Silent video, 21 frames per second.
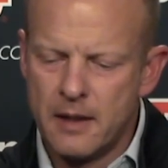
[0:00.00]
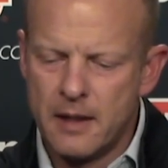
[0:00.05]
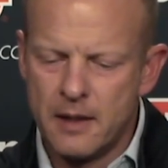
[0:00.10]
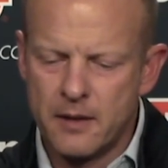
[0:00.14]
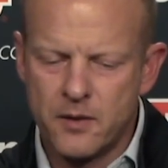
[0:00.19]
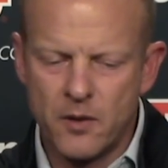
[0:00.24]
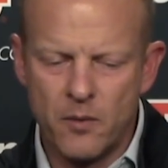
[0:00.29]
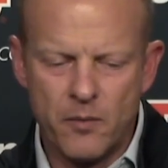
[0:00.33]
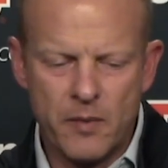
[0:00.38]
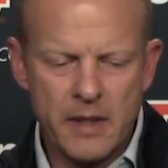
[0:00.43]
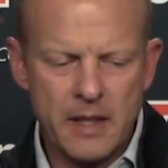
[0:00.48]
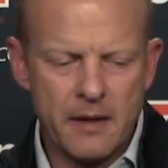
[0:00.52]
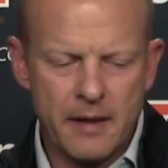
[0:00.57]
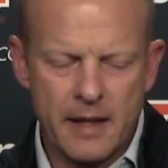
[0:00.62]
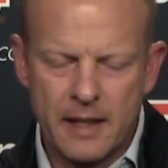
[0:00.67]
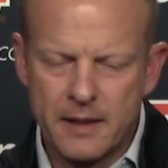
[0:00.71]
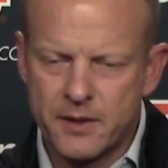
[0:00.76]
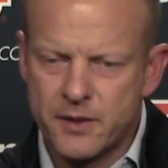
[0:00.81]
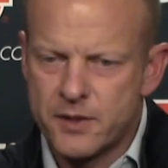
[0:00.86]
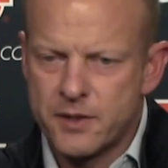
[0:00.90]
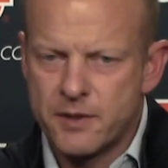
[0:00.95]
to me,
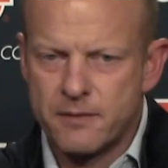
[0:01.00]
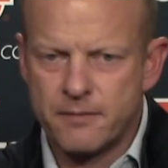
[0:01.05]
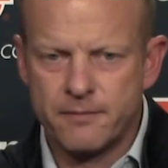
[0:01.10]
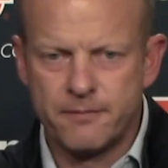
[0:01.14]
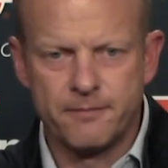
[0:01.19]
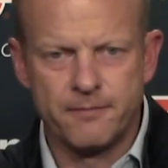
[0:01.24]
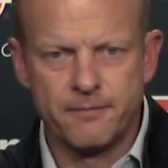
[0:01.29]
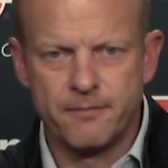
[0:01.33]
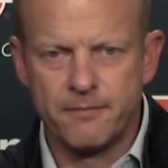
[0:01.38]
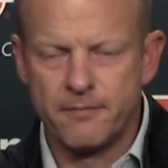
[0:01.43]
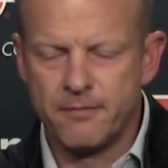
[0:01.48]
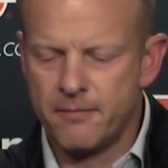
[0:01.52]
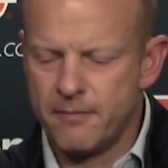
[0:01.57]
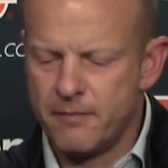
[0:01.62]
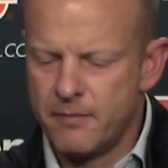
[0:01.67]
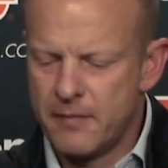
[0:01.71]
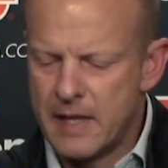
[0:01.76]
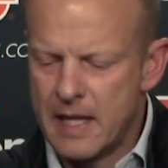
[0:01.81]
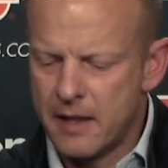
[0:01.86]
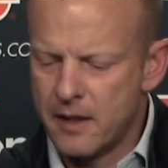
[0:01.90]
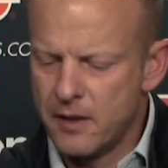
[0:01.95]

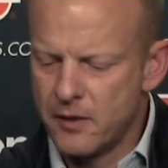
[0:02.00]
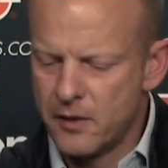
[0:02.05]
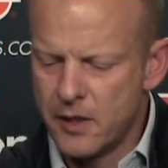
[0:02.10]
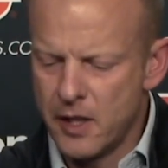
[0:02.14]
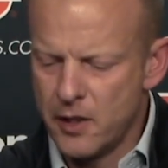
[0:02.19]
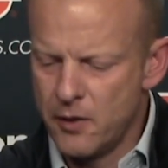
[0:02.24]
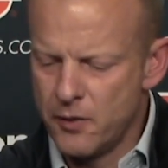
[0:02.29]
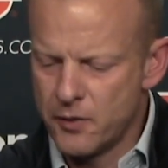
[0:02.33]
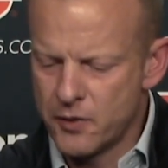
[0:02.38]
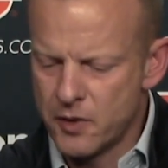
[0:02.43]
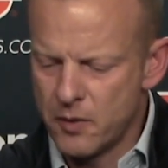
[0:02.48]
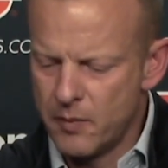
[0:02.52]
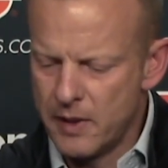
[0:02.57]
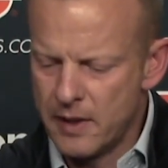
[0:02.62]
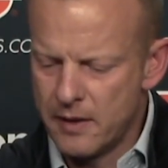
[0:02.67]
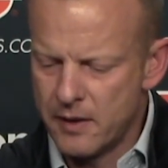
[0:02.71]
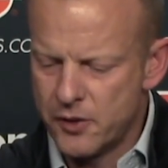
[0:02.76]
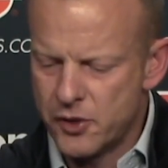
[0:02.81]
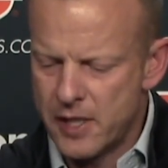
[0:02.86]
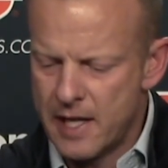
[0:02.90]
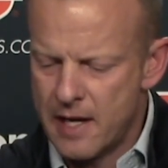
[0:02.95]
that continues to be
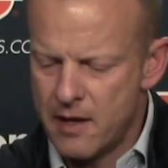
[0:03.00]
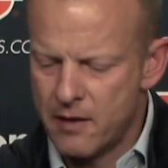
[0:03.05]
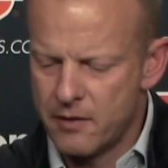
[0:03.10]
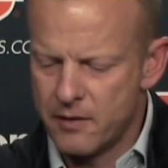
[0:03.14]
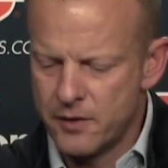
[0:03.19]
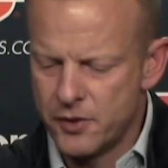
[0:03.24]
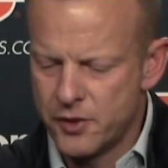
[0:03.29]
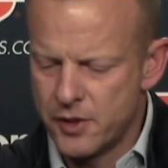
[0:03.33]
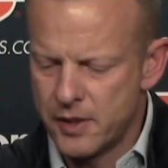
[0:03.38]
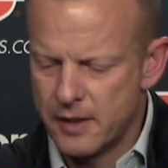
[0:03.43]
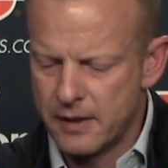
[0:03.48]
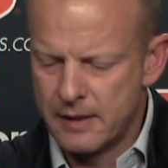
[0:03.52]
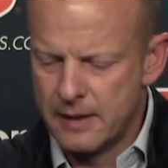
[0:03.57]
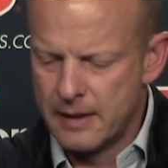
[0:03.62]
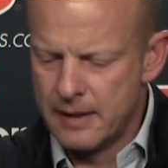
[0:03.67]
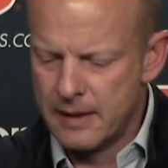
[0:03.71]
the challenge. And,